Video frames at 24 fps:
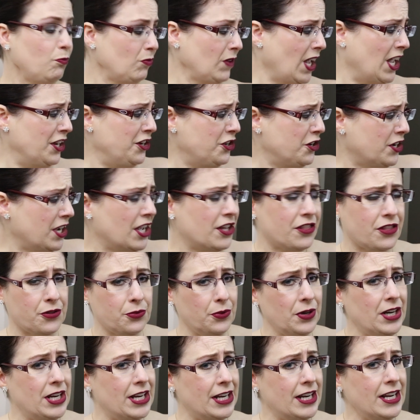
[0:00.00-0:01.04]
And you get
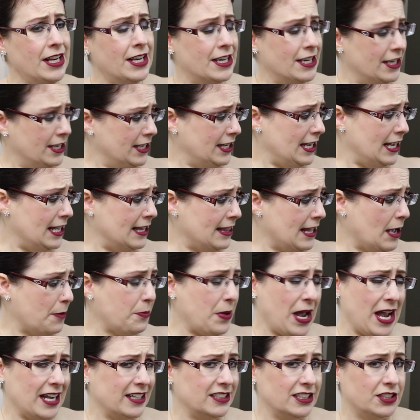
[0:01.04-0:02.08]
3 in that
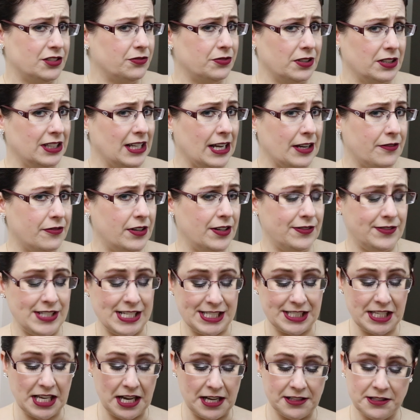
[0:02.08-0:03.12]
package for like 50
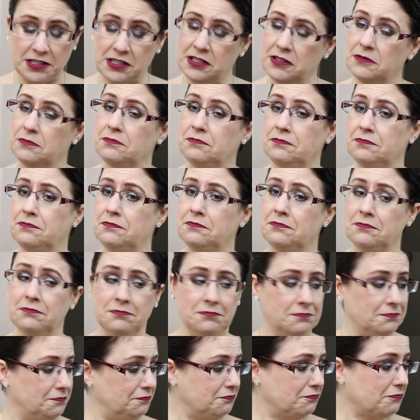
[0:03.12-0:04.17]
cents.
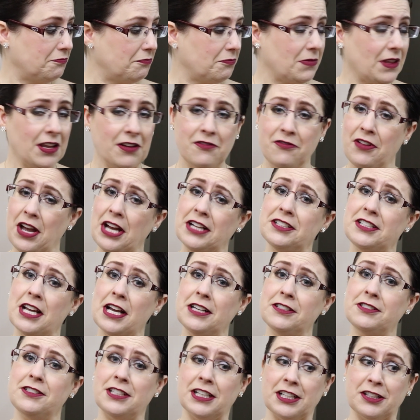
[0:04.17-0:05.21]

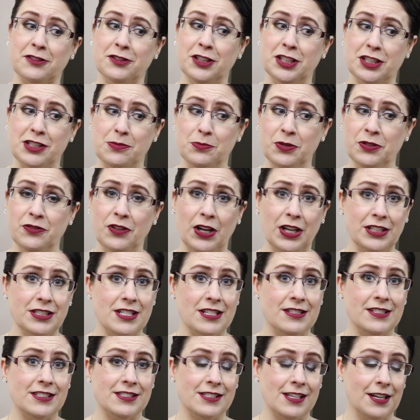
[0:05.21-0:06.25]
Fantastic. Let's move on
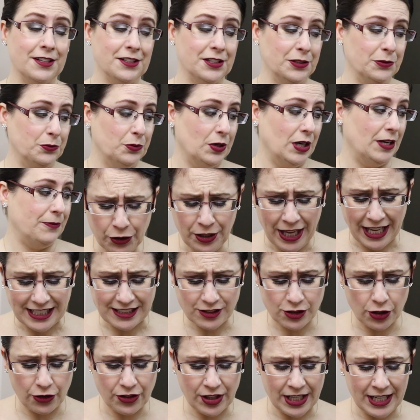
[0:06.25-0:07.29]
to the second one. Okay,
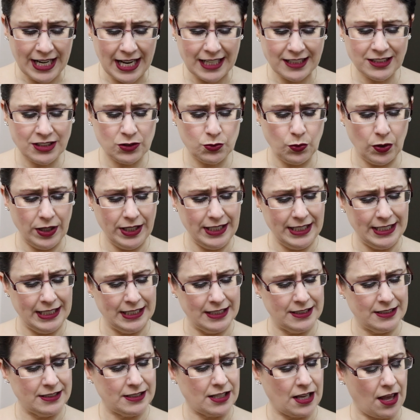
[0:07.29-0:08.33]
so the next one
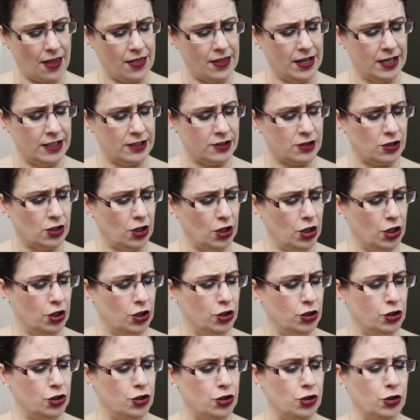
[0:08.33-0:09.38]
is this
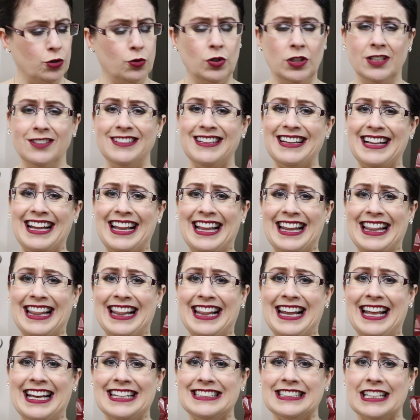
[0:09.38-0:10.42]

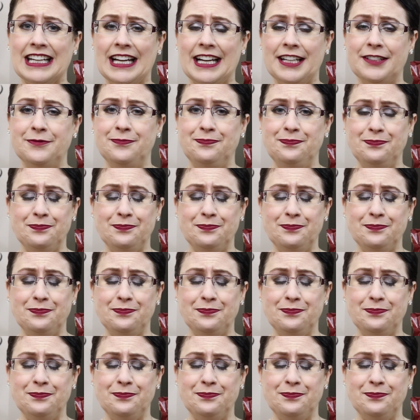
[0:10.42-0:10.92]
Dualetta.